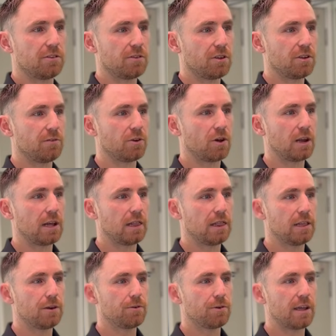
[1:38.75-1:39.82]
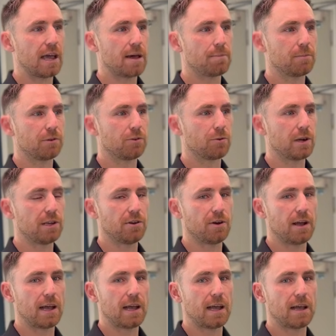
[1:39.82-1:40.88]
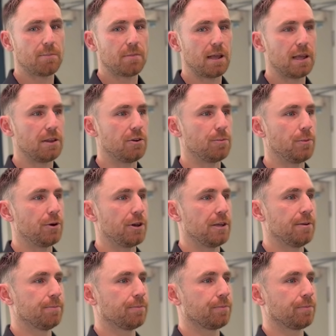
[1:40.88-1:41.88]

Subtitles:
so you've got a little gap between your arm and your body.